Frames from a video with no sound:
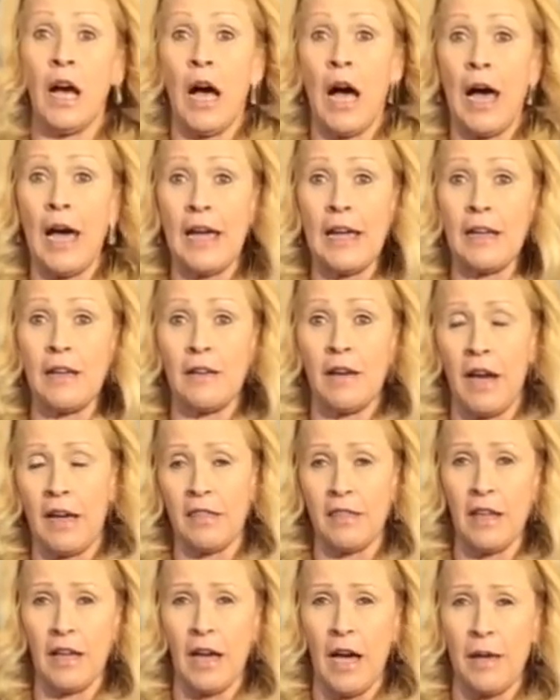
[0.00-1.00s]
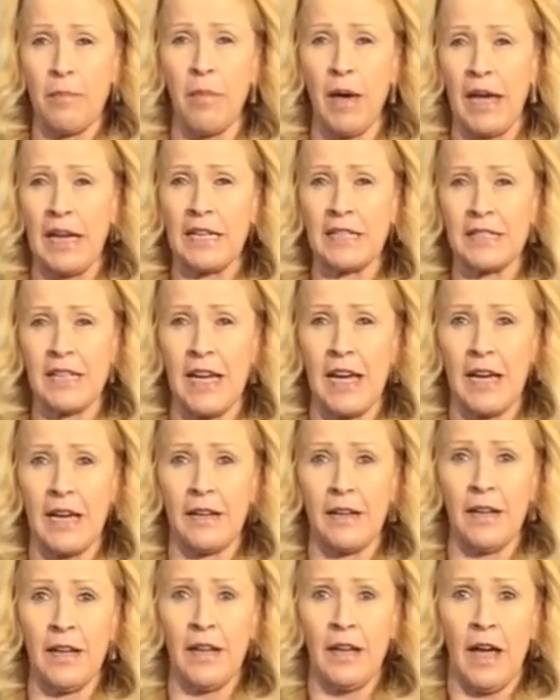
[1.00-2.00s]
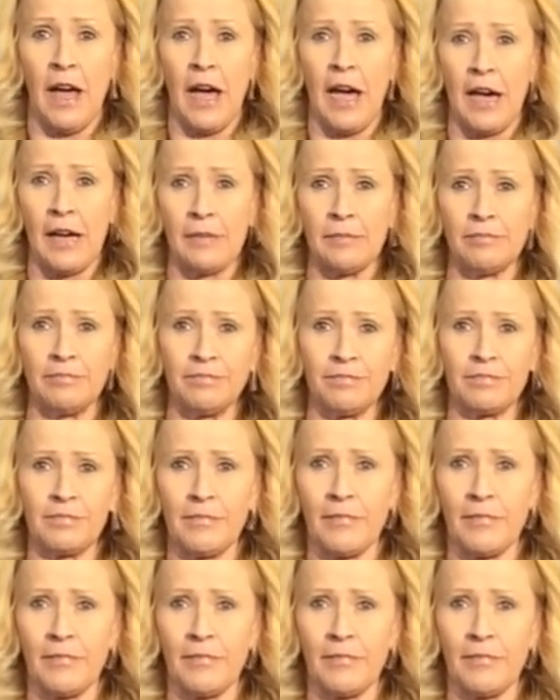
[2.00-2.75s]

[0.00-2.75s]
I, I think I might, Dad um,